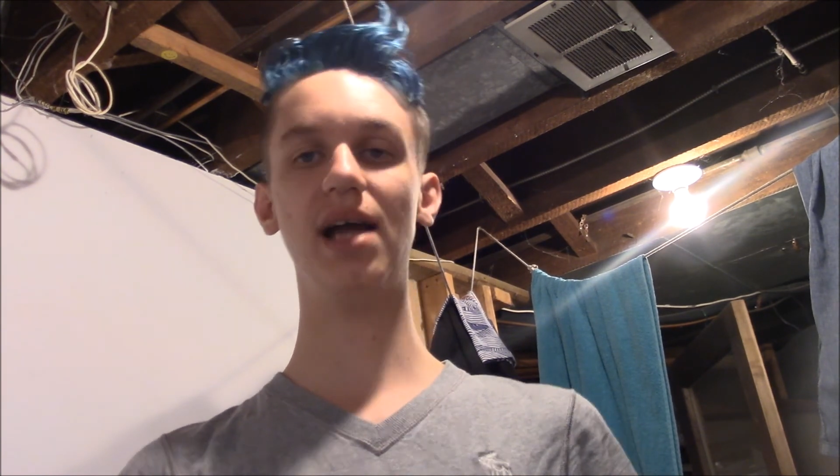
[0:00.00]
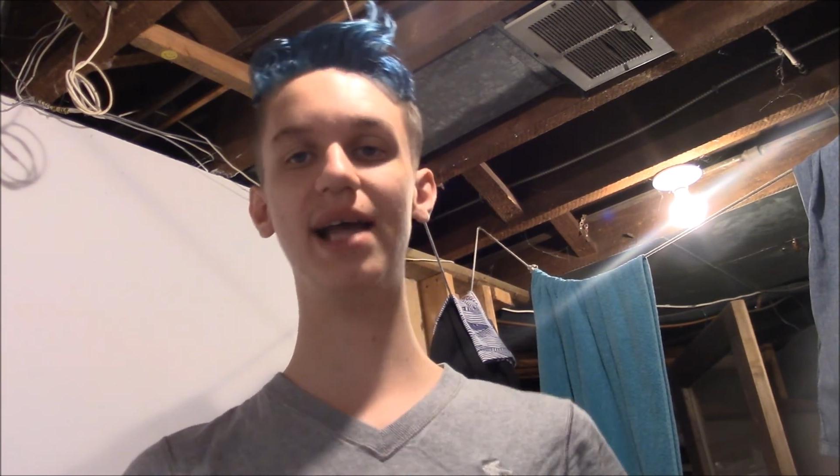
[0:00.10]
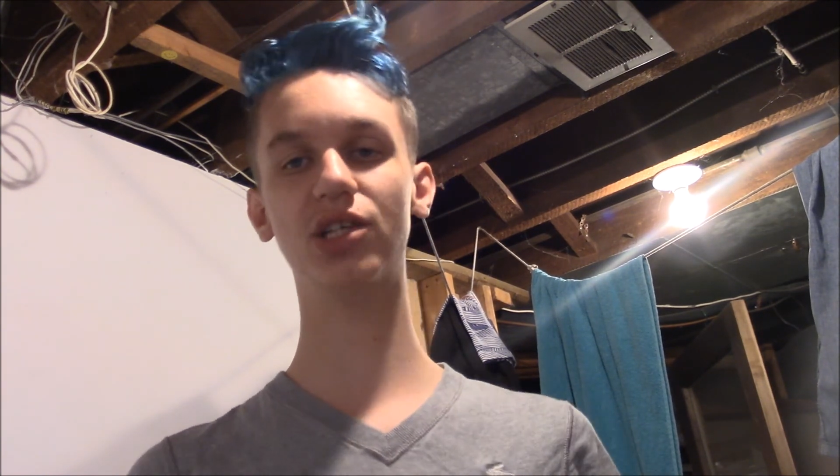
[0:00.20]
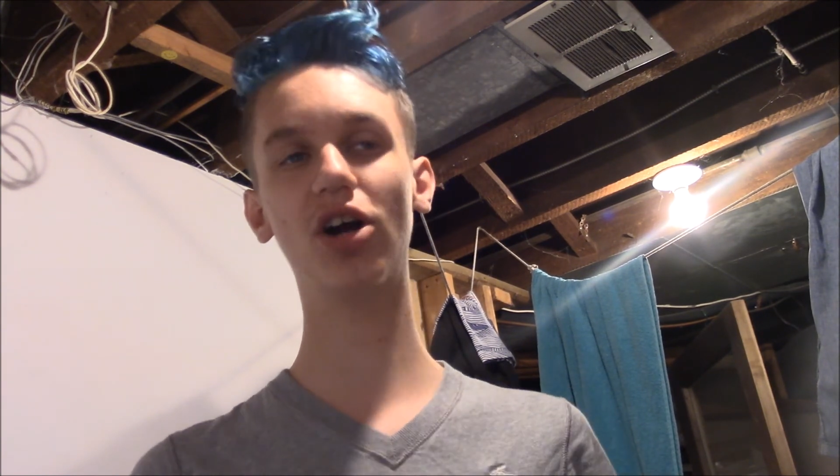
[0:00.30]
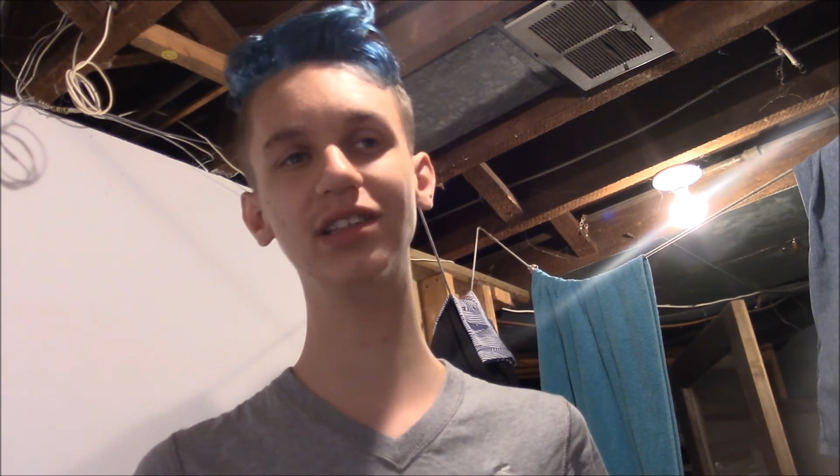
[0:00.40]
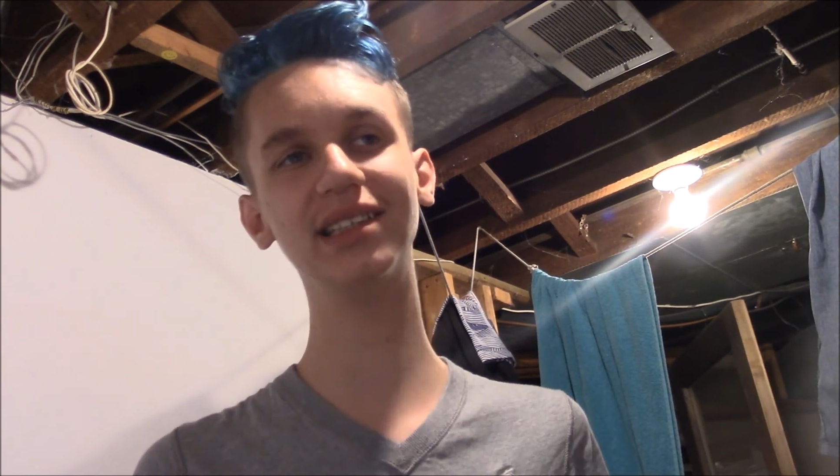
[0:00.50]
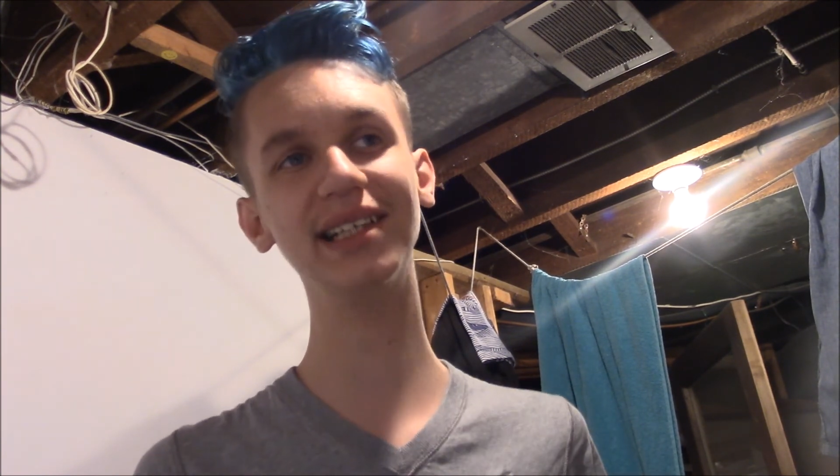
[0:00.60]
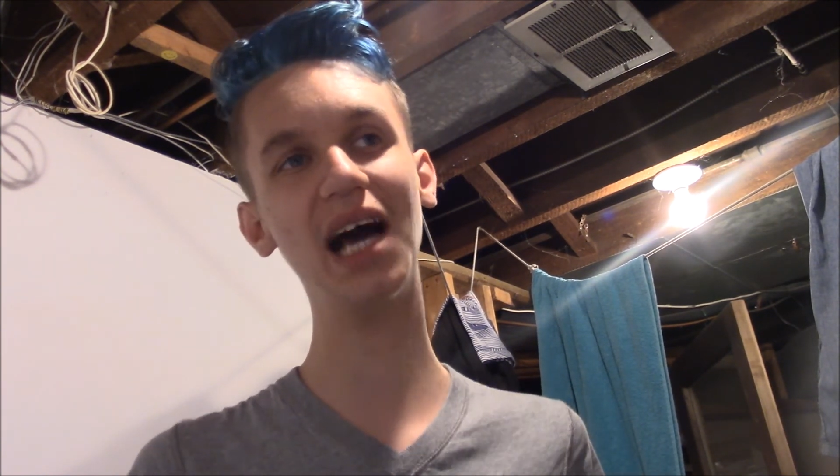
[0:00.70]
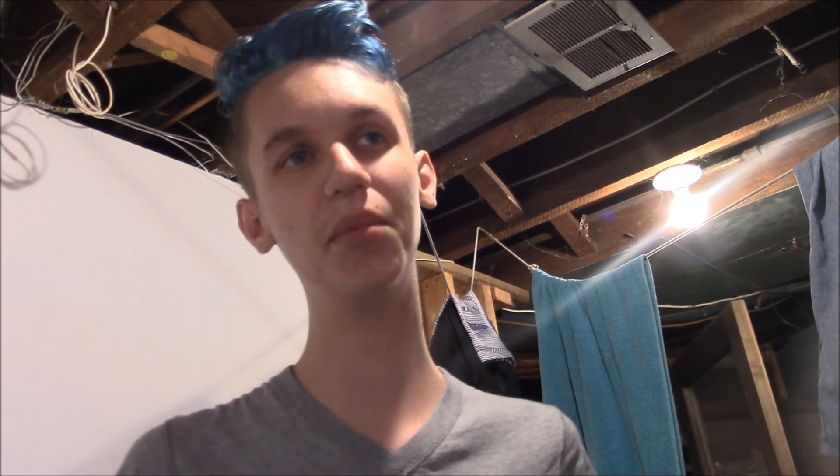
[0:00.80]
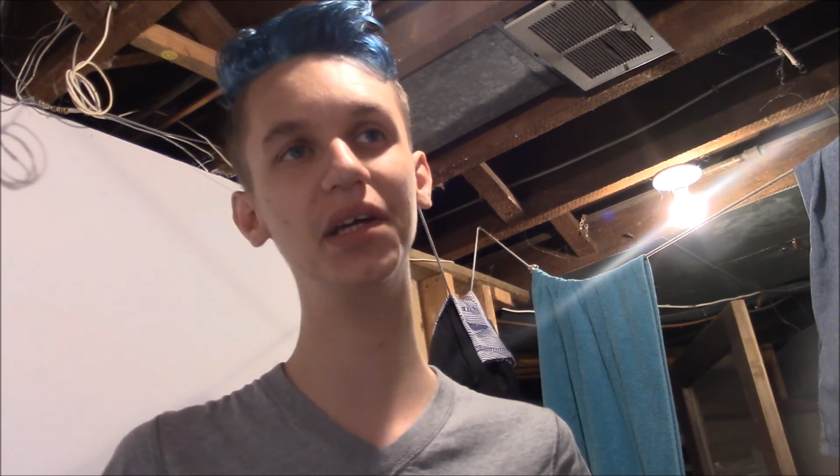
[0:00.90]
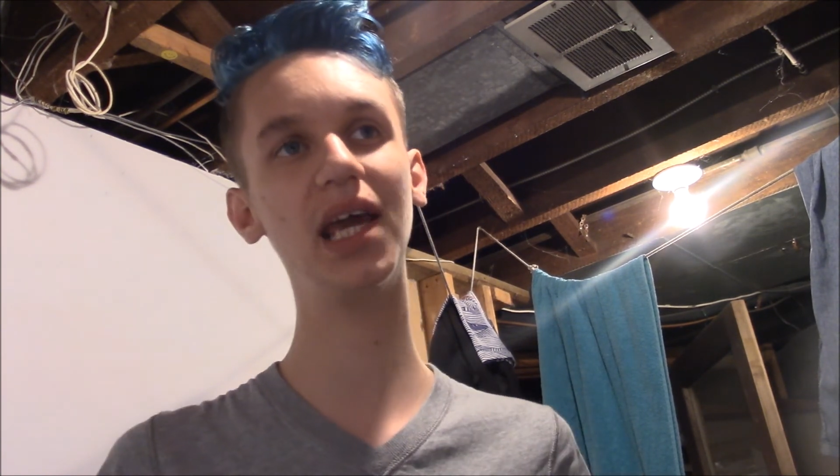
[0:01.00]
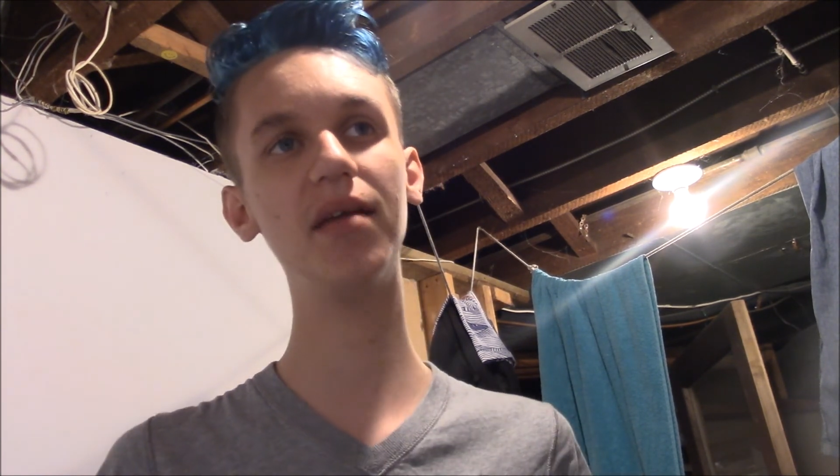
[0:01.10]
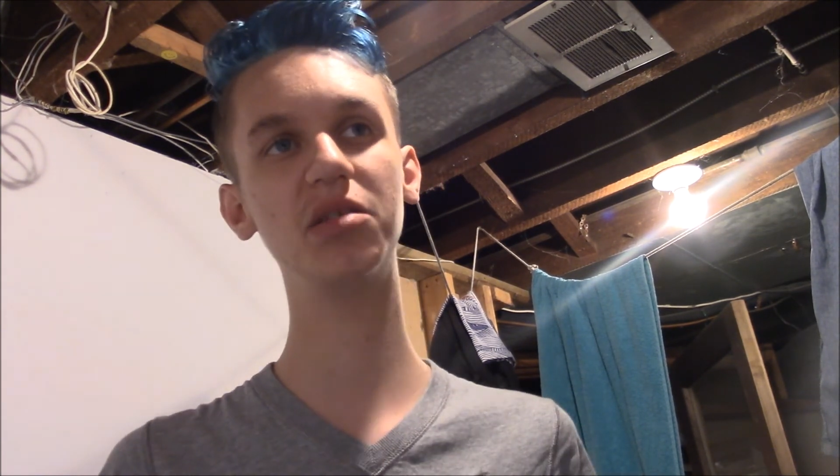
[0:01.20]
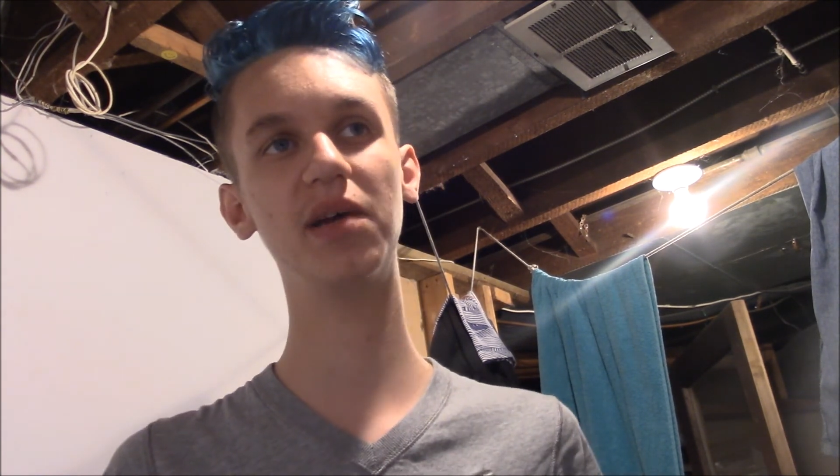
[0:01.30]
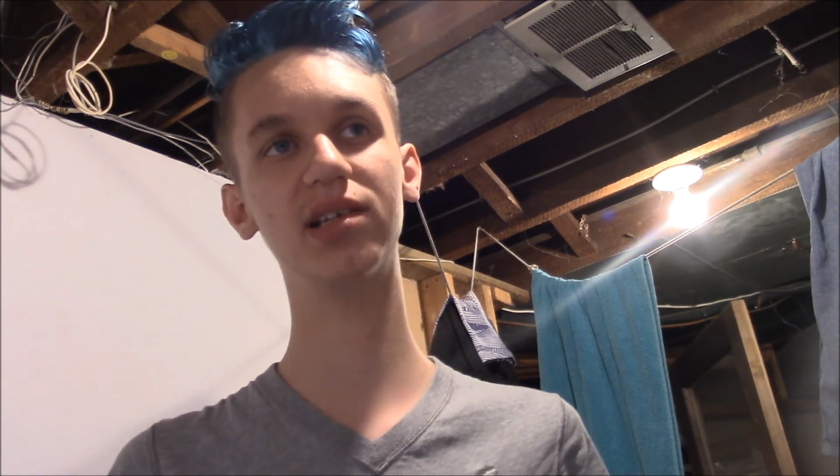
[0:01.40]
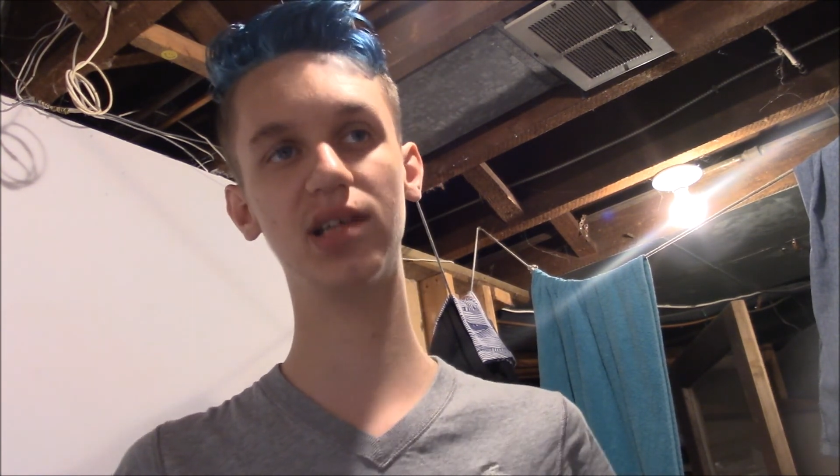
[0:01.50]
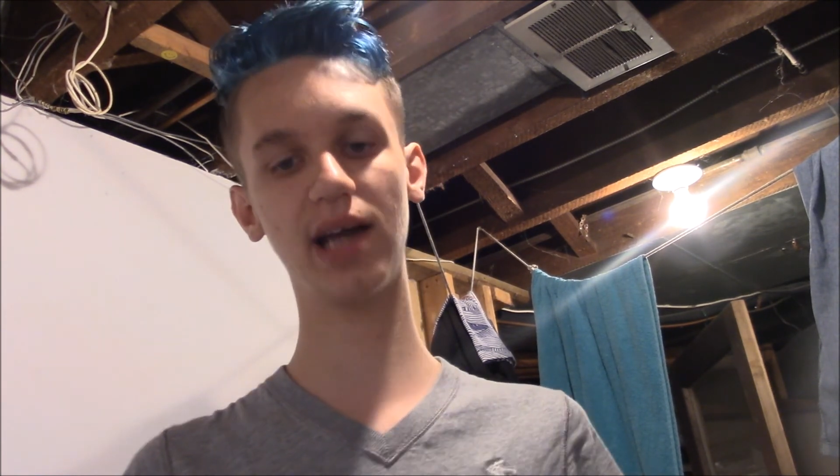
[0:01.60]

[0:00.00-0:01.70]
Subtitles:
it's hard to say how many games because,